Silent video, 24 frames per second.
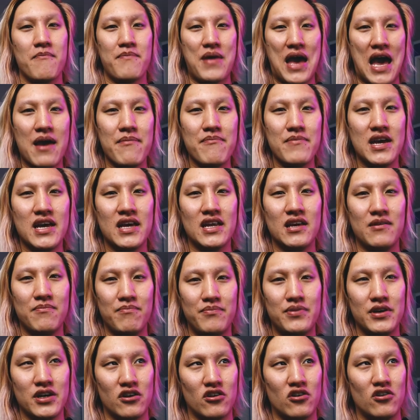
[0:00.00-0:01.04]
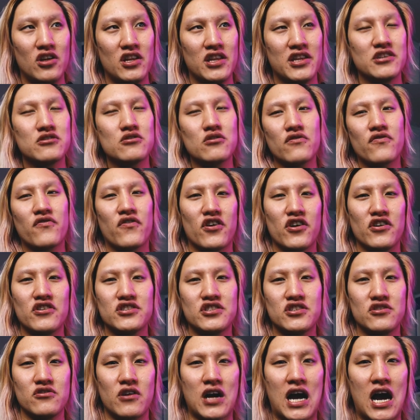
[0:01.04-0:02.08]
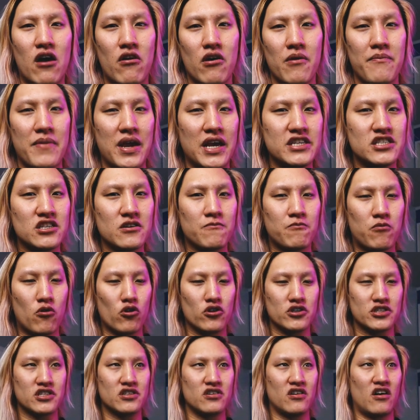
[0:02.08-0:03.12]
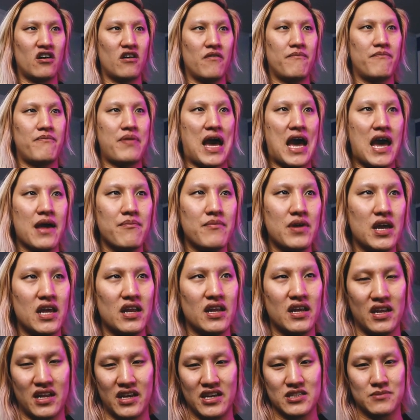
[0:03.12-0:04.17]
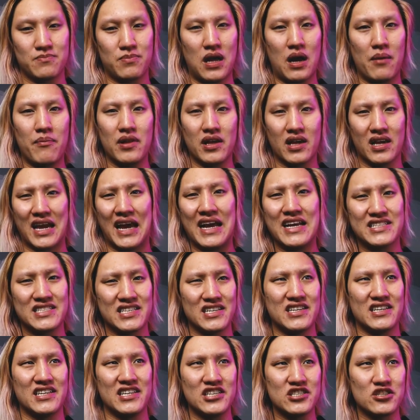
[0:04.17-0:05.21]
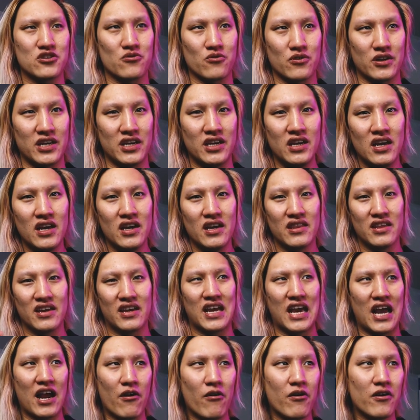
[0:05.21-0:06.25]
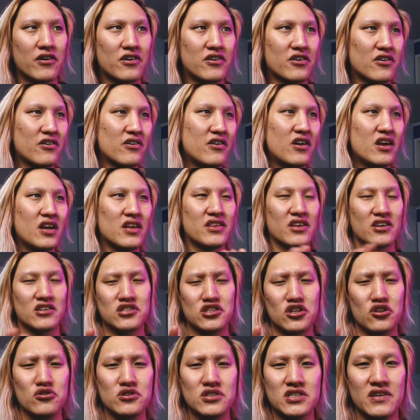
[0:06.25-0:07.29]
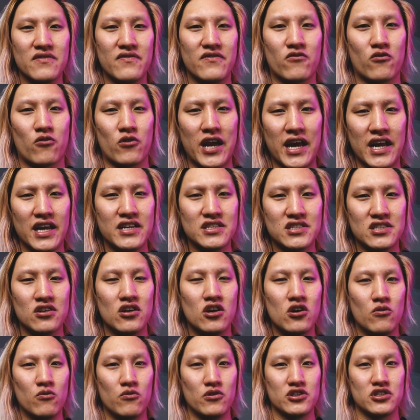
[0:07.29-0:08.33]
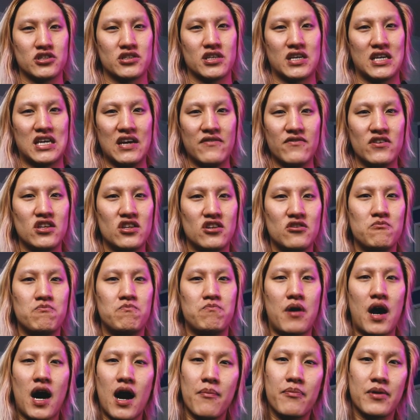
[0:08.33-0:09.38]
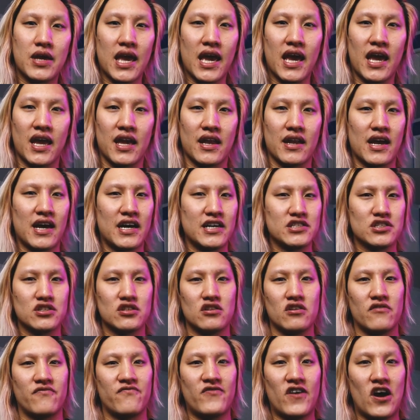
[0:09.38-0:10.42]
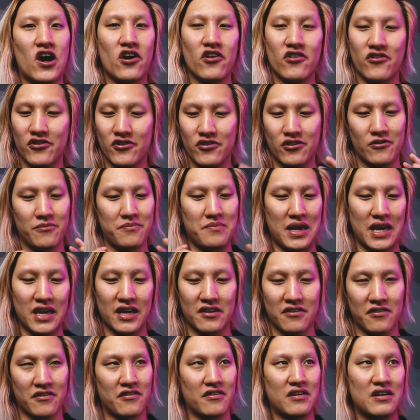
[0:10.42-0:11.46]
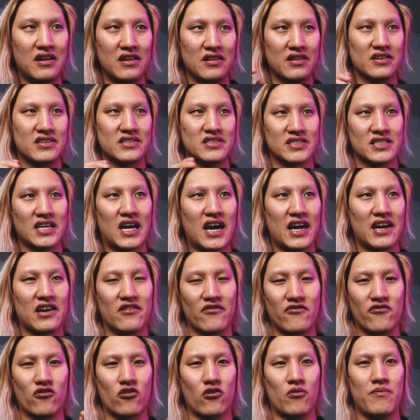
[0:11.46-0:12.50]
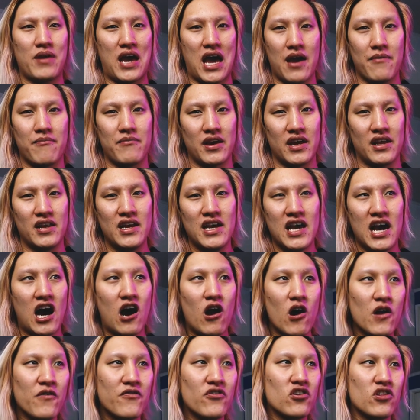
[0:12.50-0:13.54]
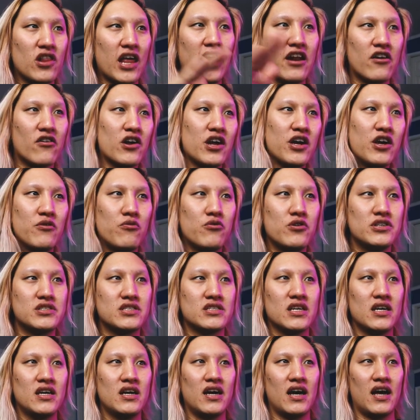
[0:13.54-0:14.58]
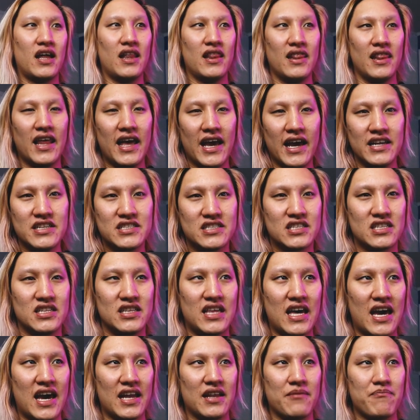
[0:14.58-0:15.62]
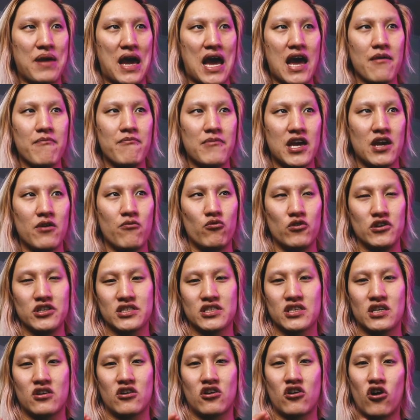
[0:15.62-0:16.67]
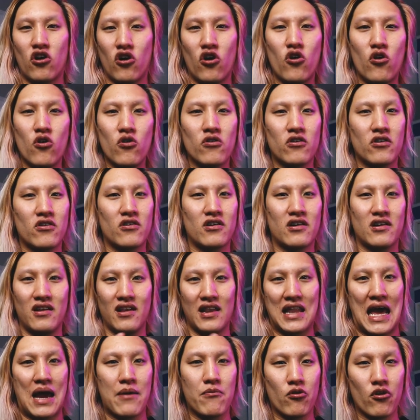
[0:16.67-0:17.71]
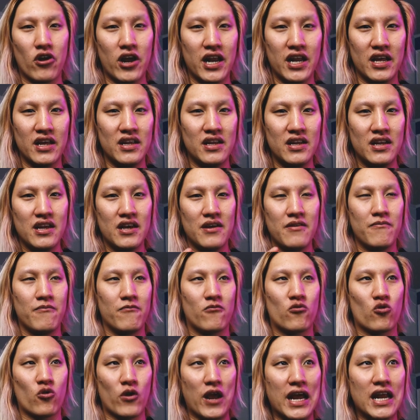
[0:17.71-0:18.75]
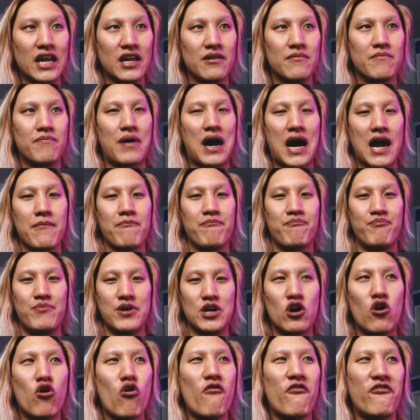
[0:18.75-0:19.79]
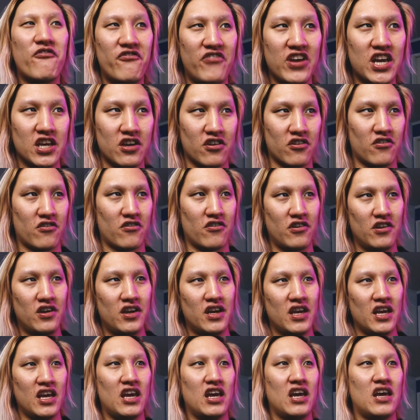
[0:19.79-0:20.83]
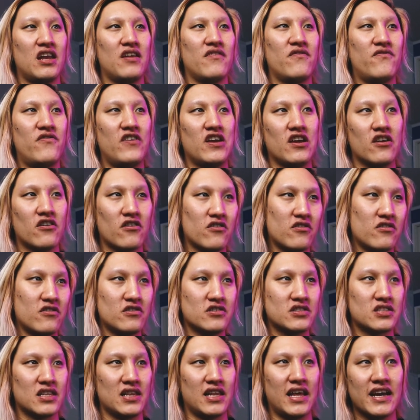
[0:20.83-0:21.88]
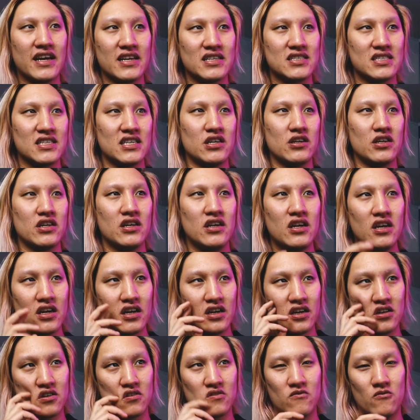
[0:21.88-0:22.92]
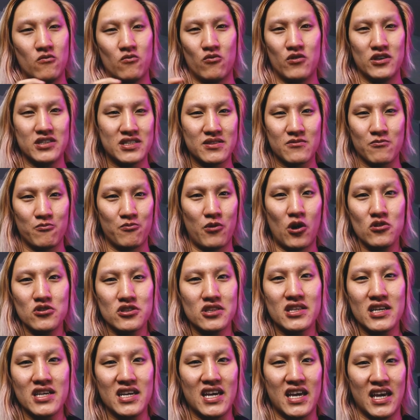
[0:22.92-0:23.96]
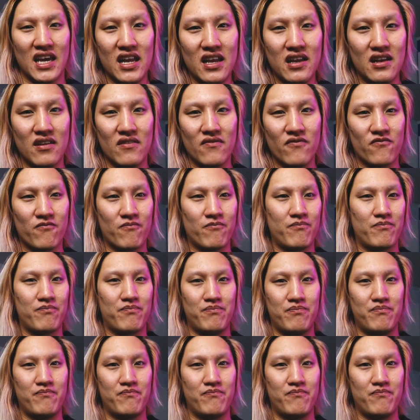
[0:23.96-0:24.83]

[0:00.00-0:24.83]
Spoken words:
Batman and Bill. This refers to how a major portion of Batman and his publication history, the character, the exclusive credits, was given to Bob Kane as the father, the maker, the designer for Batman. However, later it was alleged that Batman was co-collaborated, created by Bill Finger, and Finger's legacy was mostly hidden